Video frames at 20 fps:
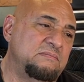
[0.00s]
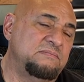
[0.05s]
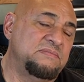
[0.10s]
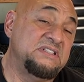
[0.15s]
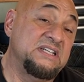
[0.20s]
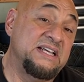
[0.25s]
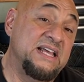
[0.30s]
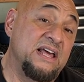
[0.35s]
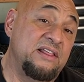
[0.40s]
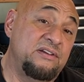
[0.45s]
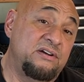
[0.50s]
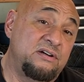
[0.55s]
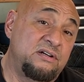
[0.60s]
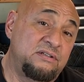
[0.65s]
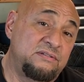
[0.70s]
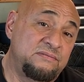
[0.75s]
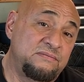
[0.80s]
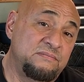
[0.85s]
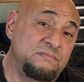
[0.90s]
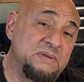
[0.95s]
together
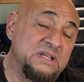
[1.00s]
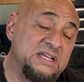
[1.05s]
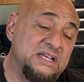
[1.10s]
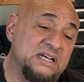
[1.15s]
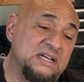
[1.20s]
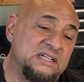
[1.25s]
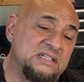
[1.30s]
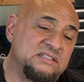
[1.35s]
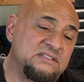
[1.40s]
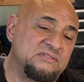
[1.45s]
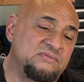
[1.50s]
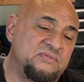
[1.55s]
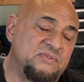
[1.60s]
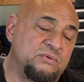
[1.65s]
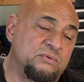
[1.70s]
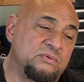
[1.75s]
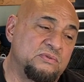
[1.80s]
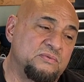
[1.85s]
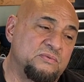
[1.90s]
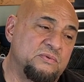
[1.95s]
because
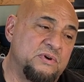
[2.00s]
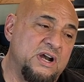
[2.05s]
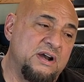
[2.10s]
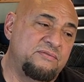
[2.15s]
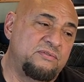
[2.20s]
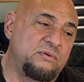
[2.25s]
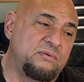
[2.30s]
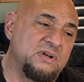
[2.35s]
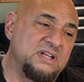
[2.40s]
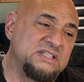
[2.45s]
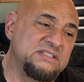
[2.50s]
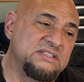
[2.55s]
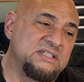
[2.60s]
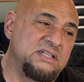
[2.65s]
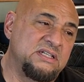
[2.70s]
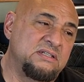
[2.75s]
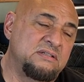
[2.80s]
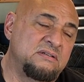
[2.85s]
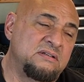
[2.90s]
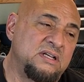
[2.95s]
for whatever
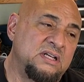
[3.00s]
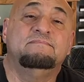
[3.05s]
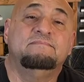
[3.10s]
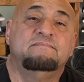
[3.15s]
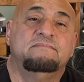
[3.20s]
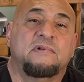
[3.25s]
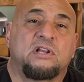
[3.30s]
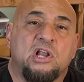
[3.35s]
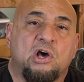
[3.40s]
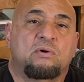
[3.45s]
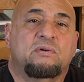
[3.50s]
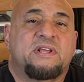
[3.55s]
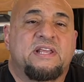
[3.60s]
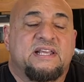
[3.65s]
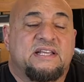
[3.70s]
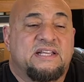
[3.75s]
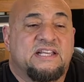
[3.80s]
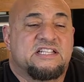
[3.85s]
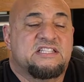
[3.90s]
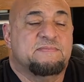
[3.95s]
reason,
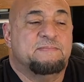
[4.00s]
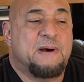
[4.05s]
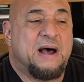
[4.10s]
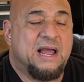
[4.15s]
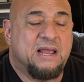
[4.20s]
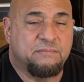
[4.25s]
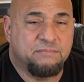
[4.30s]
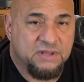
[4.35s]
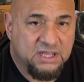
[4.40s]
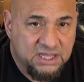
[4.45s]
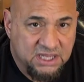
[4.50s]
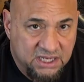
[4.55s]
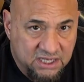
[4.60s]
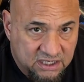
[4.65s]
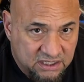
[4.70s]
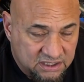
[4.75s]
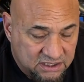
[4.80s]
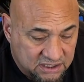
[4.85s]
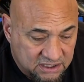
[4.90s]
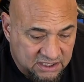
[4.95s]
Loki gets by me
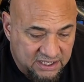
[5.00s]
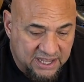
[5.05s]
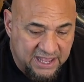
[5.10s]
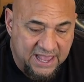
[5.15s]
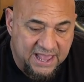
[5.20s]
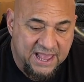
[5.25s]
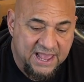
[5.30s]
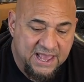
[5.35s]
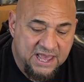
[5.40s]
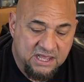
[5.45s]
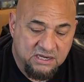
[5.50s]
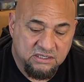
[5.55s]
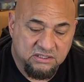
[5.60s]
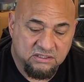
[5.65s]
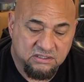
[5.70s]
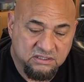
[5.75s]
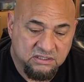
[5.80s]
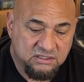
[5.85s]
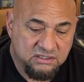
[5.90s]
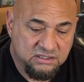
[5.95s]

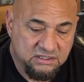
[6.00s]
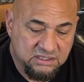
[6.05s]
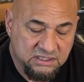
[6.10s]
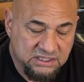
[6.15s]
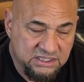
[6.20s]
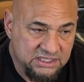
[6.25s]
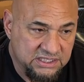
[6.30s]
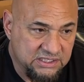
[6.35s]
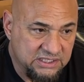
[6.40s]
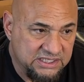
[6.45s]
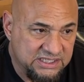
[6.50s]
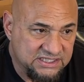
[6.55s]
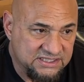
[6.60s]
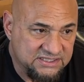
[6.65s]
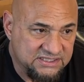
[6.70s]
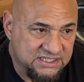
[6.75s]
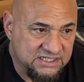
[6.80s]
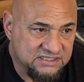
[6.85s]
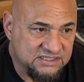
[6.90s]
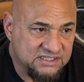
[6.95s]
and he
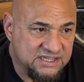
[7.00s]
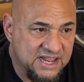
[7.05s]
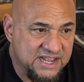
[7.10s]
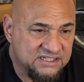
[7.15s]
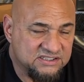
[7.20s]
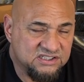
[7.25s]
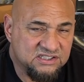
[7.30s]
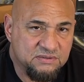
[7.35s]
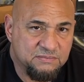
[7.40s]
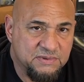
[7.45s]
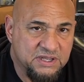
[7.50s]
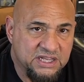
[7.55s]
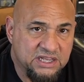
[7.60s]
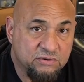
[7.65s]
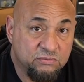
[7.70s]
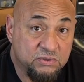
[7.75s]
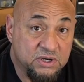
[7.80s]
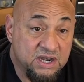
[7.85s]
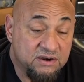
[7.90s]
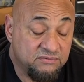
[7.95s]
sits next to me,
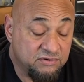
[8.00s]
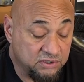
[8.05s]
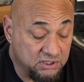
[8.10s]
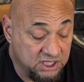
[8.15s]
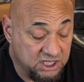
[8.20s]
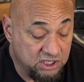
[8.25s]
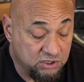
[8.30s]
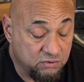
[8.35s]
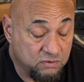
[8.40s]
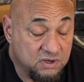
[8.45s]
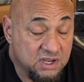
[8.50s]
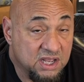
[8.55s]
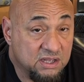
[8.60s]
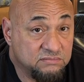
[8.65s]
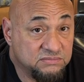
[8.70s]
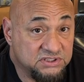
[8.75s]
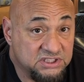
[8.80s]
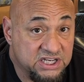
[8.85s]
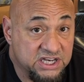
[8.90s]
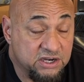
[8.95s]
and whenever Leo
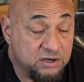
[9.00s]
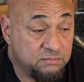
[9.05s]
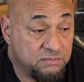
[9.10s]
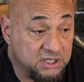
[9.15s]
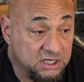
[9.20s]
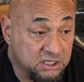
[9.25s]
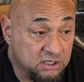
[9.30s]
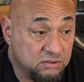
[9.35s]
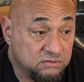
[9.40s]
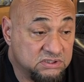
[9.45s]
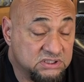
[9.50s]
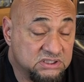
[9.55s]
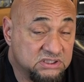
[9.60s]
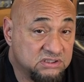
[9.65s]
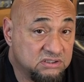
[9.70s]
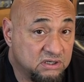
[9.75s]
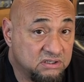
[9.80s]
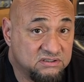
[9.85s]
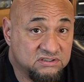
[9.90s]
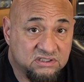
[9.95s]
comes near me, Loki
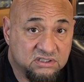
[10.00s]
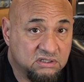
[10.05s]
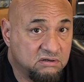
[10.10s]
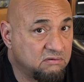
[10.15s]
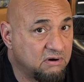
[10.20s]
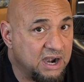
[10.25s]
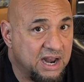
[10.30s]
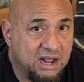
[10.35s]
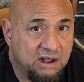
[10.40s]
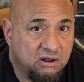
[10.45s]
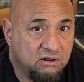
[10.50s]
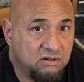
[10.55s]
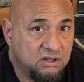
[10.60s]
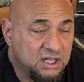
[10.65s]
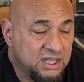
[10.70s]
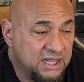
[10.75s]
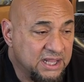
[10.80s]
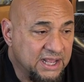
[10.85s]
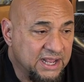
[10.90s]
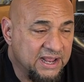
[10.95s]
starts to growl.
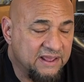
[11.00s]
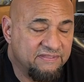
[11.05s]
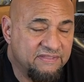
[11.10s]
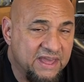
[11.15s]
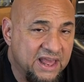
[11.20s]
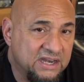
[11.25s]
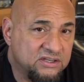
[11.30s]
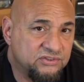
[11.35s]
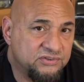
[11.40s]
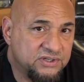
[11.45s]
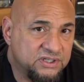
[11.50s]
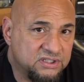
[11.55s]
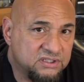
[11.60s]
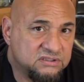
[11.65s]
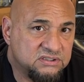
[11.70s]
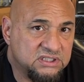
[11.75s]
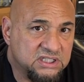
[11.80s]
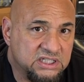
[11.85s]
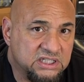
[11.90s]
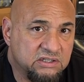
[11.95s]
And that
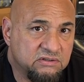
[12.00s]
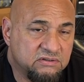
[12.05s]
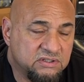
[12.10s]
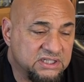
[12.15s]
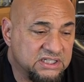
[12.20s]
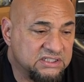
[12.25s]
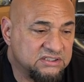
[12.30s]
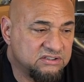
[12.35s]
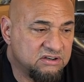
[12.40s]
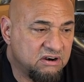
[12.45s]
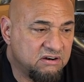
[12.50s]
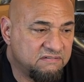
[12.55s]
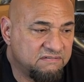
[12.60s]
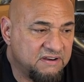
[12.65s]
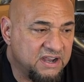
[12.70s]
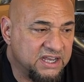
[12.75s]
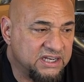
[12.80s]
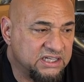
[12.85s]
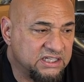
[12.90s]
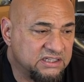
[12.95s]
triggers Leo, and they start
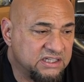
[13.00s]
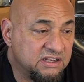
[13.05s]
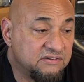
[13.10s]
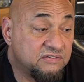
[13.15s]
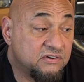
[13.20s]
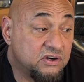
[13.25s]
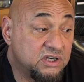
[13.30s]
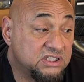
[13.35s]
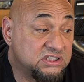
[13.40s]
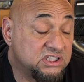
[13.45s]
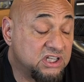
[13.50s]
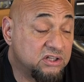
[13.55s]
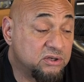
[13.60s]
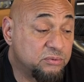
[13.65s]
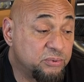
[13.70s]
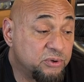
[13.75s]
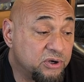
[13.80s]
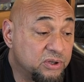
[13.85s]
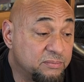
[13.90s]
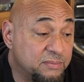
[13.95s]
fighting. They've hurt each other
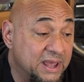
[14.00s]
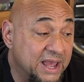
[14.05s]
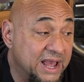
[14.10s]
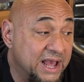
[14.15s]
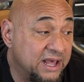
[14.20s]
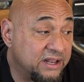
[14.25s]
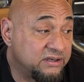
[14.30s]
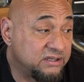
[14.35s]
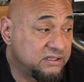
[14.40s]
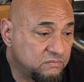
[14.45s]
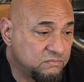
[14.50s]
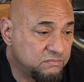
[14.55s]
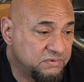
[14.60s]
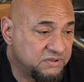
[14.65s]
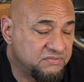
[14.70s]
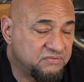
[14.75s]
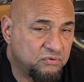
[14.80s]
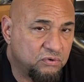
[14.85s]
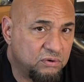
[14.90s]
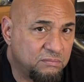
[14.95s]
pretty bad
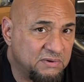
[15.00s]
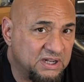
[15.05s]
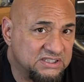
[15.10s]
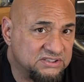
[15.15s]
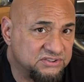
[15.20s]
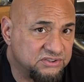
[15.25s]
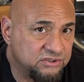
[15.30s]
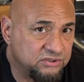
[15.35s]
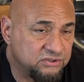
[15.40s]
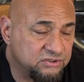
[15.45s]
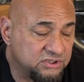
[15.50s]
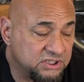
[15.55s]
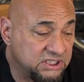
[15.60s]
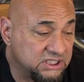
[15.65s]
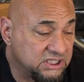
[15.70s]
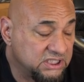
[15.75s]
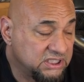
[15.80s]
before my surgery.